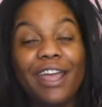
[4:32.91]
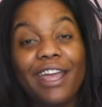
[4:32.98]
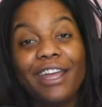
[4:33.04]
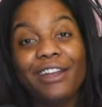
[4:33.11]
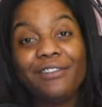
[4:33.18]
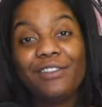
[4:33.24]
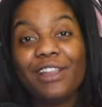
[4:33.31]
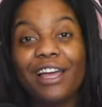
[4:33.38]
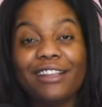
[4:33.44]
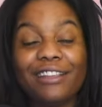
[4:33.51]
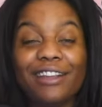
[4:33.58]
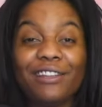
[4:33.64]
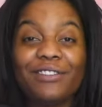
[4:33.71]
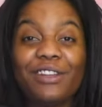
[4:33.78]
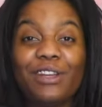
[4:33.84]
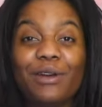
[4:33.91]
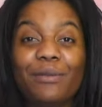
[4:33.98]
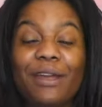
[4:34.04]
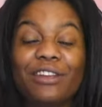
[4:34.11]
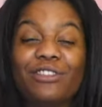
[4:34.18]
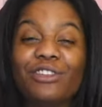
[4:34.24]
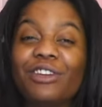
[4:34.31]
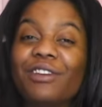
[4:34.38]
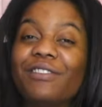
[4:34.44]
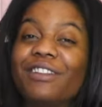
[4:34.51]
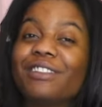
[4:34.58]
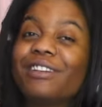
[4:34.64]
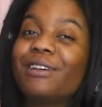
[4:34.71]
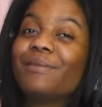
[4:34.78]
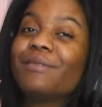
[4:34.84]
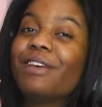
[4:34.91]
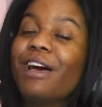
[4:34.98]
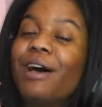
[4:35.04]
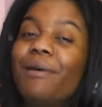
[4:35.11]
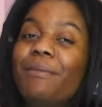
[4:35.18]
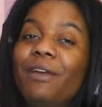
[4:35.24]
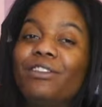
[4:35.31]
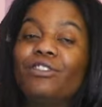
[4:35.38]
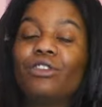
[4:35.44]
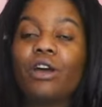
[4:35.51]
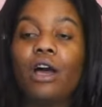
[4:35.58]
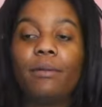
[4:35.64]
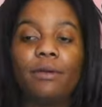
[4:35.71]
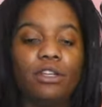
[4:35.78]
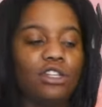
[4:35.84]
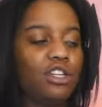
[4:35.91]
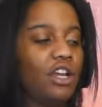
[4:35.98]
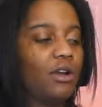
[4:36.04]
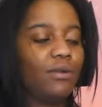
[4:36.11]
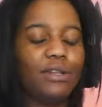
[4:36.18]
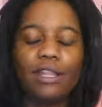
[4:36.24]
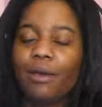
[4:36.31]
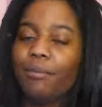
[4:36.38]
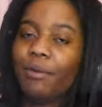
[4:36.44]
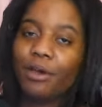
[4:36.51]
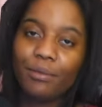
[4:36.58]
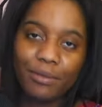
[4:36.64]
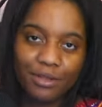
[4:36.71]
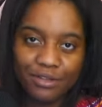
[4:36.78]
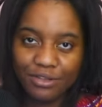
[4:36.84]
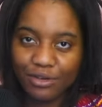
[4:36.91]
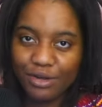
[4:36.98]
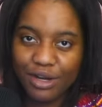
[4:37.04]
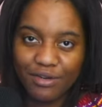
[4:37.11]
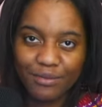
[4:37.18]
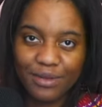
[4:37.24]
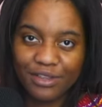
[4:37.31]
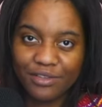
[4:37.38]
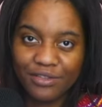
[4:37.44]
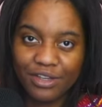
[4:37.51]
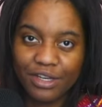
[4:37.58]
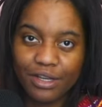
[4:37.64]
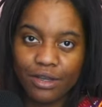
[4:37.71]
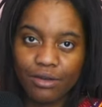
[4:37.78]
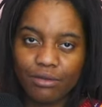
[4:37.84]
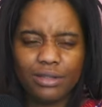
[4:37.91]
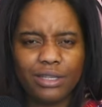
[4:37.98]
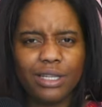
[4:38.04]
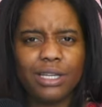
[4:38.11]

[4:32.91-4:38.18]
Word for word: And if you like today's video, make sure you give it a thumbs up. Make sure you comment, share, ring that bell button so you never miss a video.